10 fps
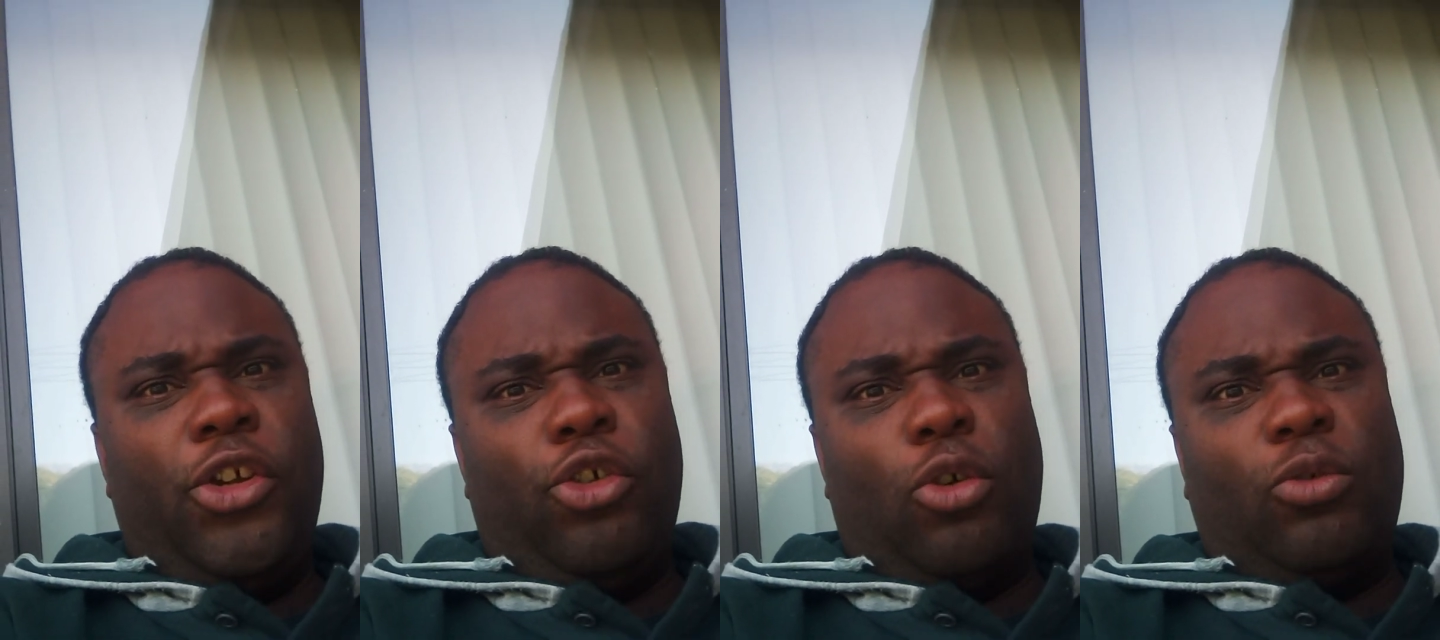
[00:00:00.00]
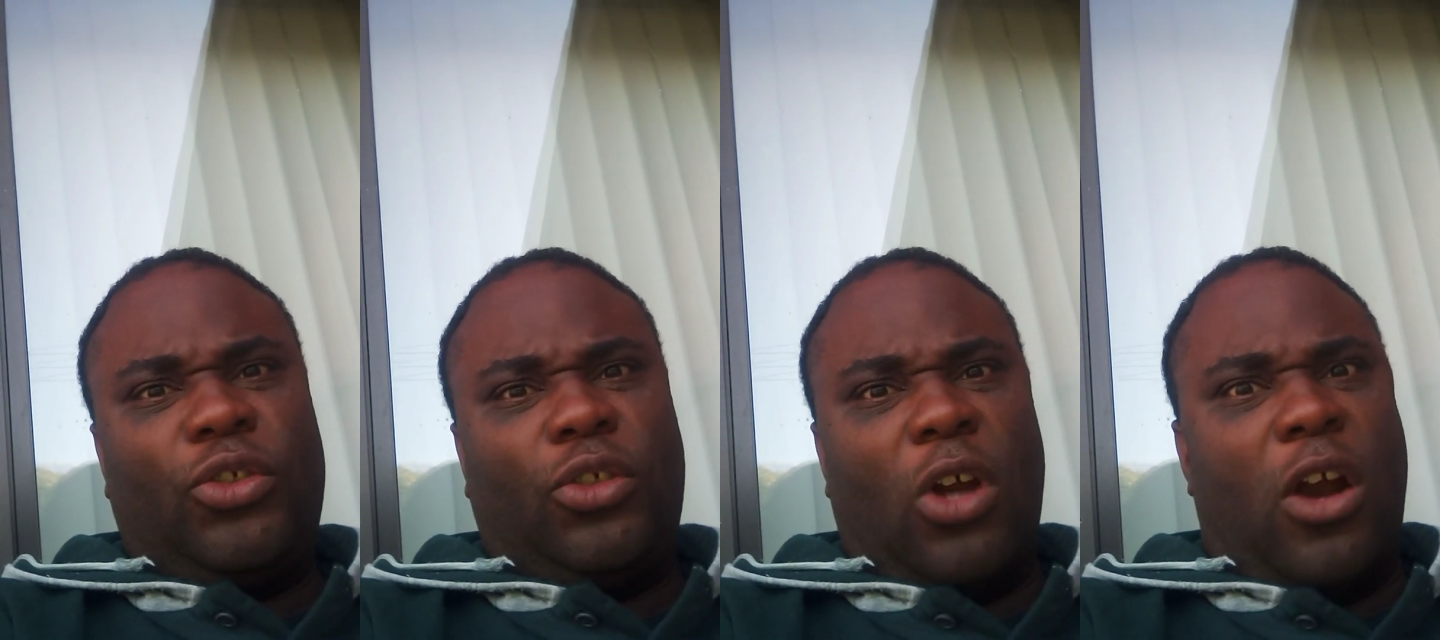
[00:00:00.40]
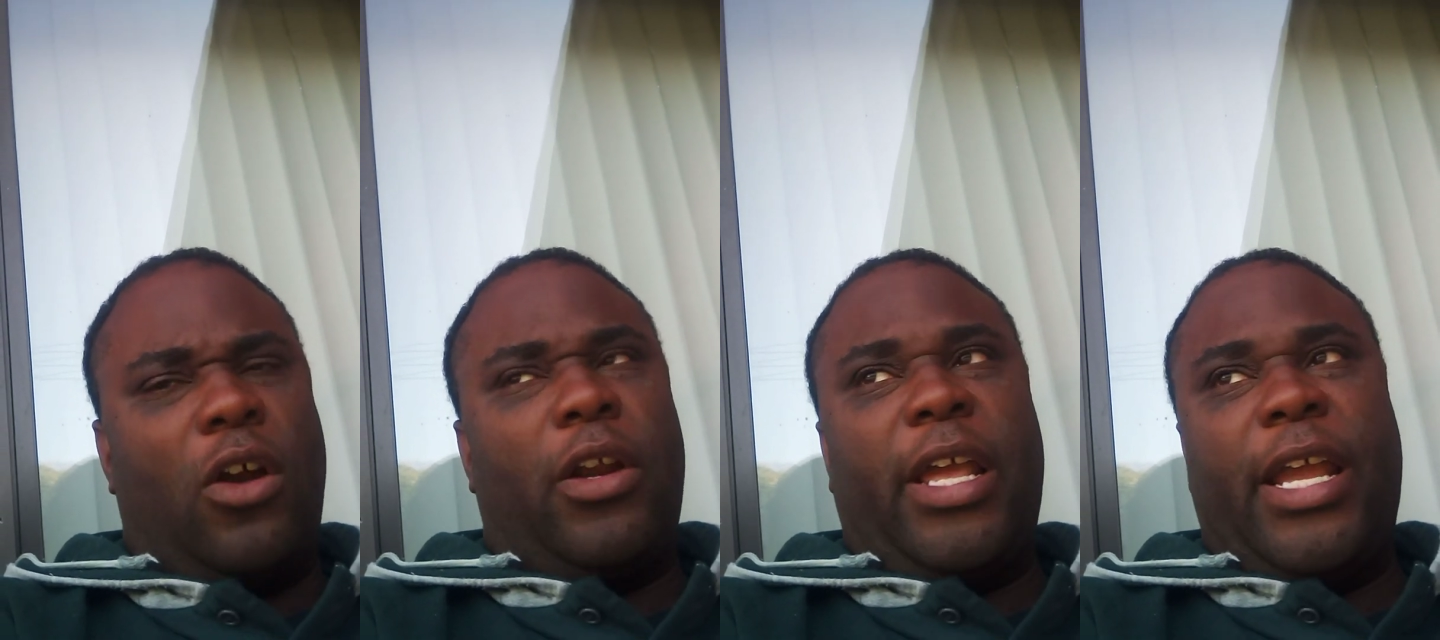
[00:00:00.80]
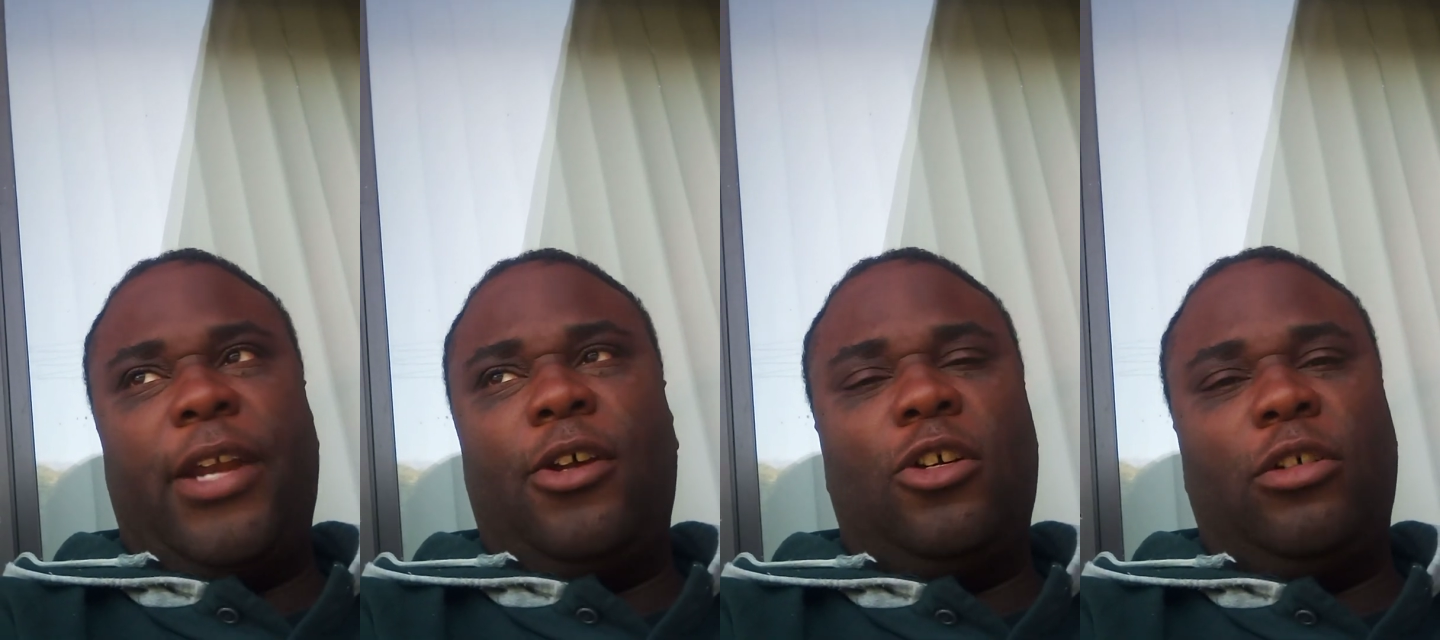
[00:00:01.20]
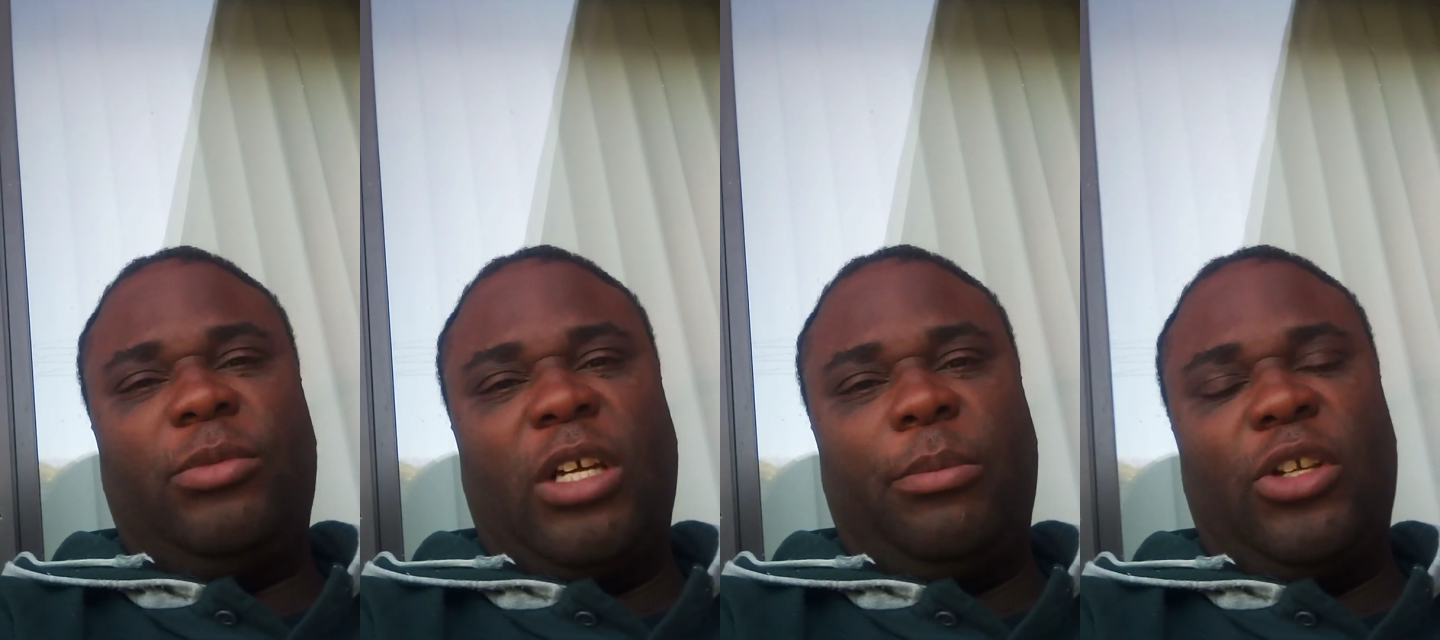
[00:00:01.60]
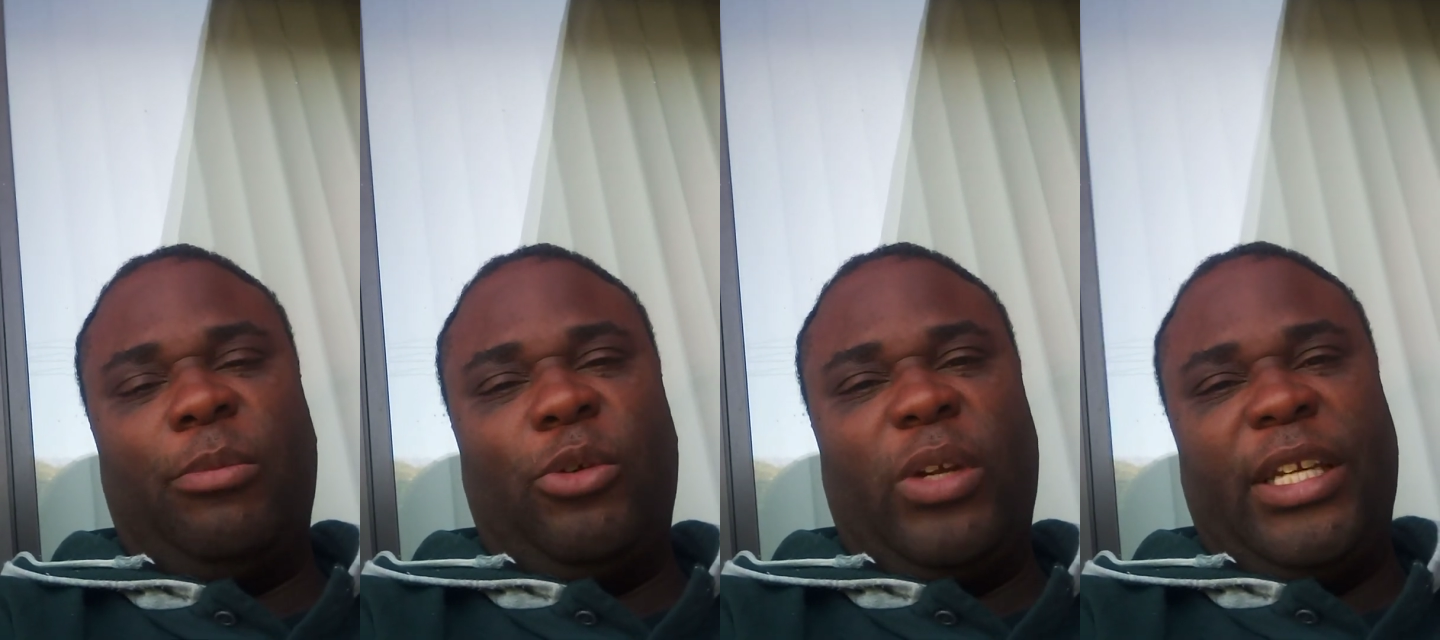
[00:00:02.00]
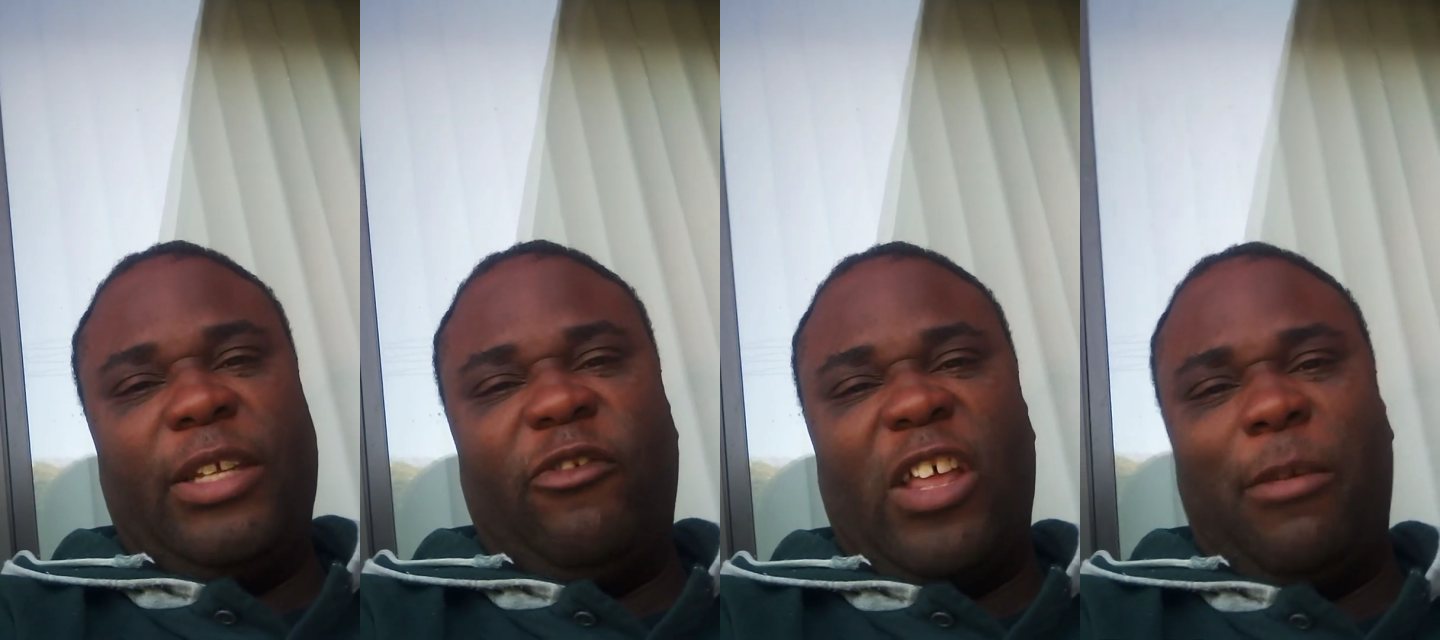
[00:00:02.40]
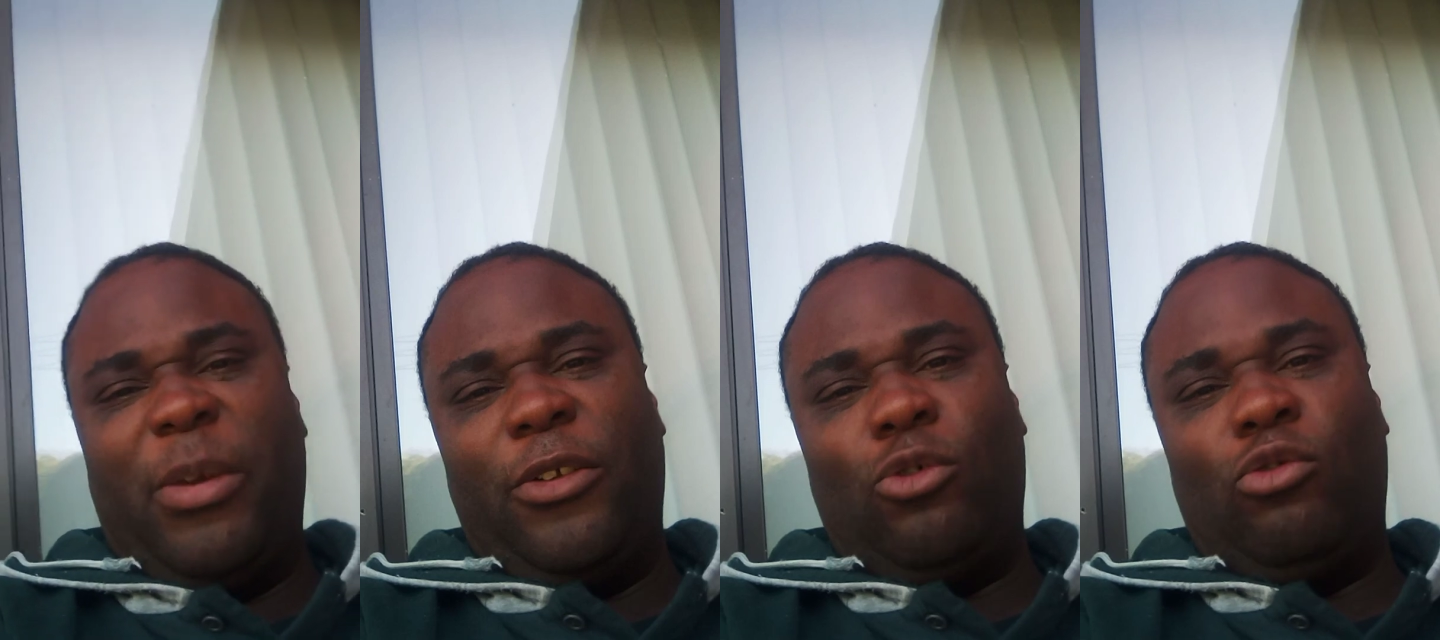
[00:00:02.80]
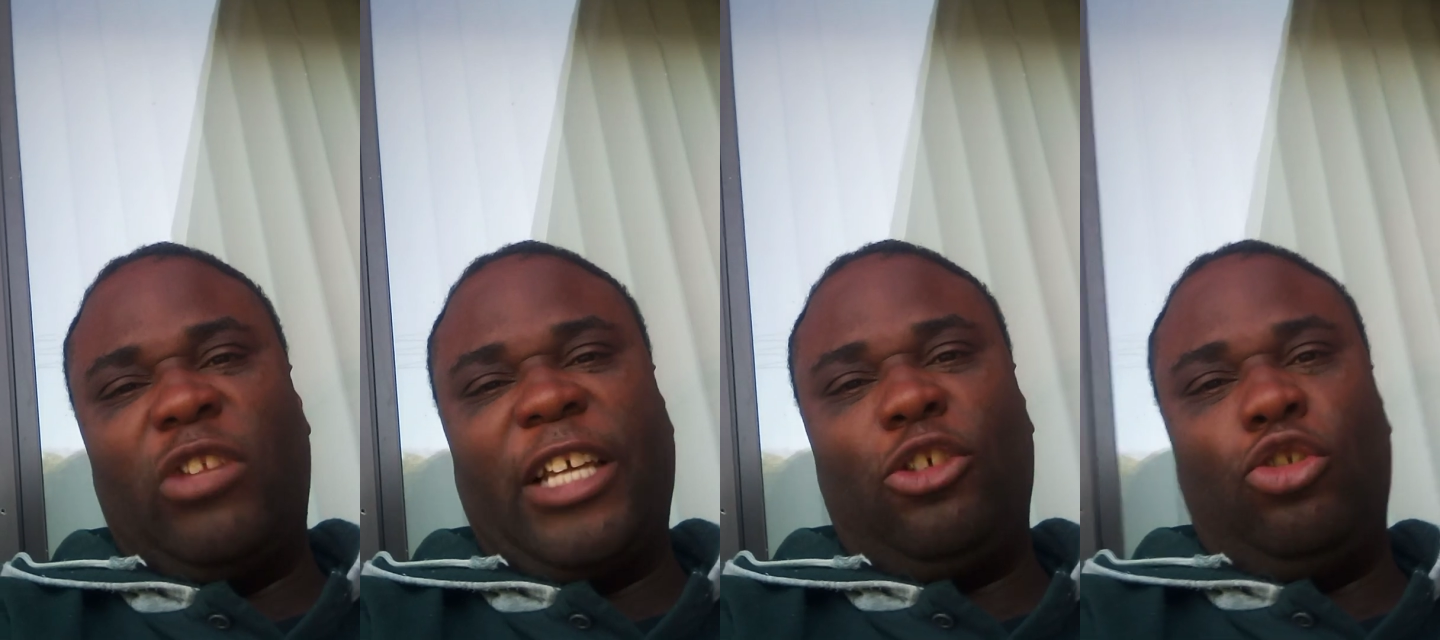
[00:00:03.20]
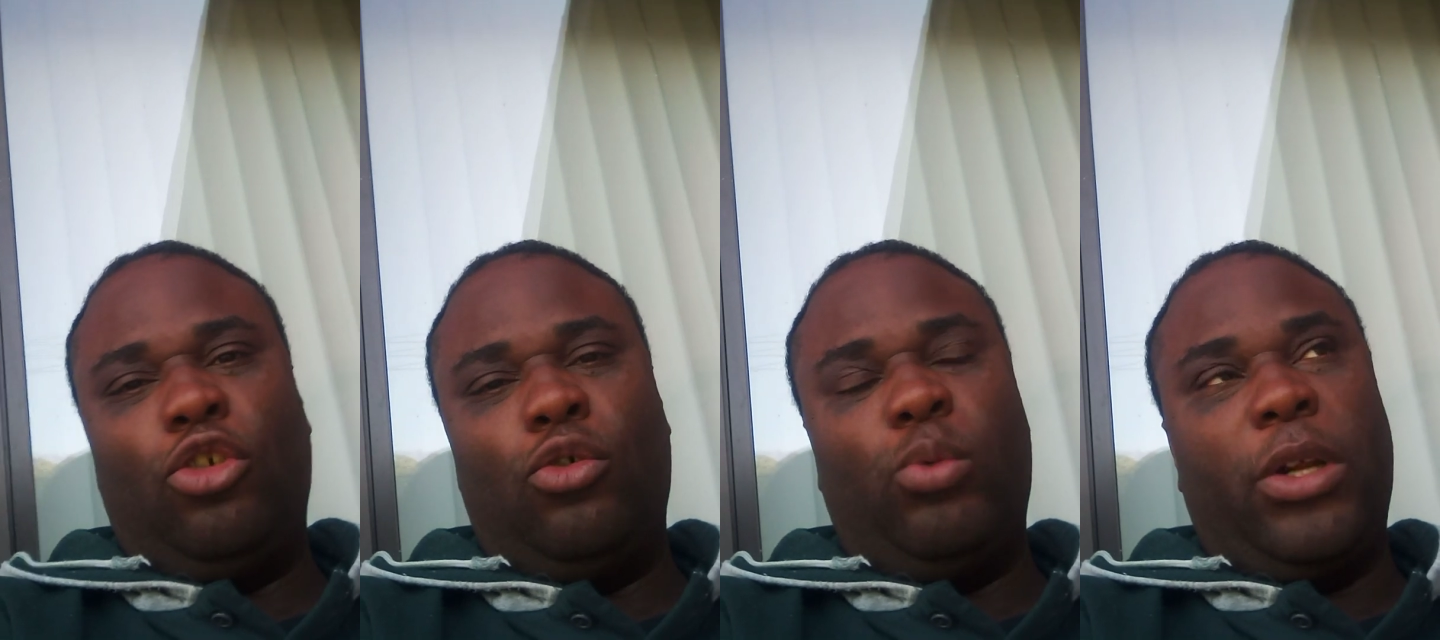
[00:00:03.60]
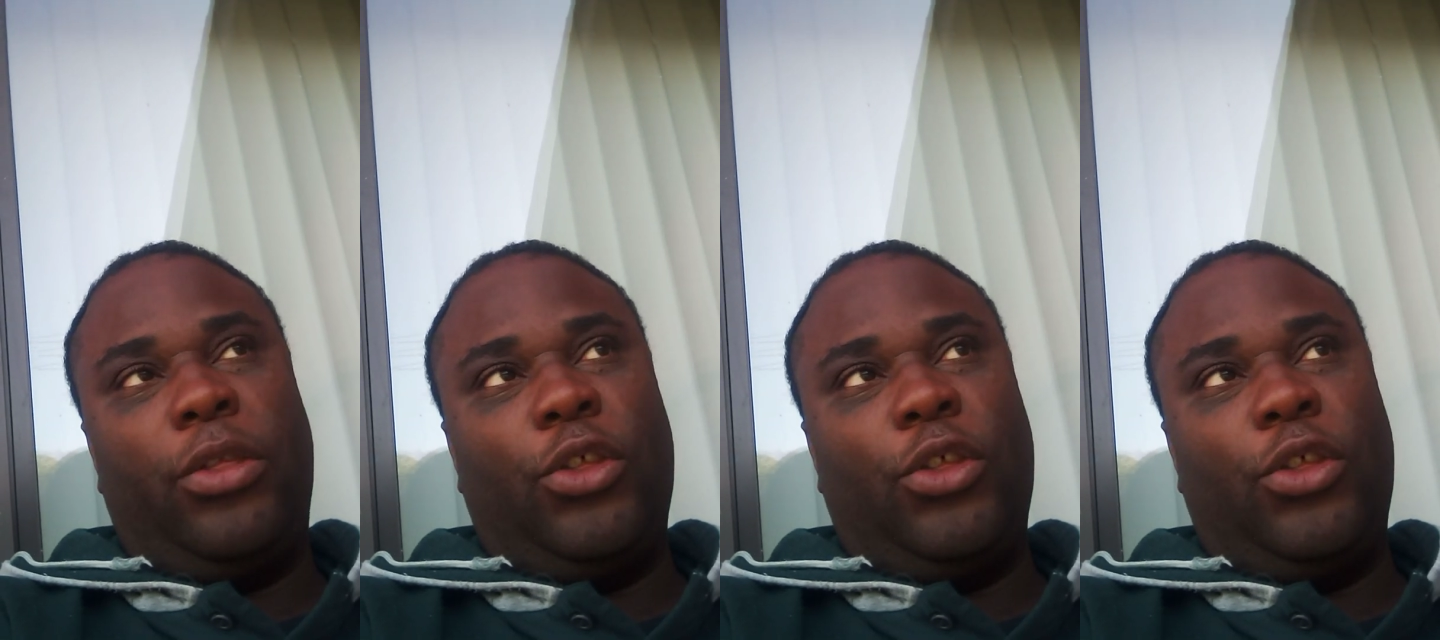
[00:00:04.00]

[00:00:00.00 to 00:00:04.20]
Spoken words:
You don't start at WWE developmental like you do with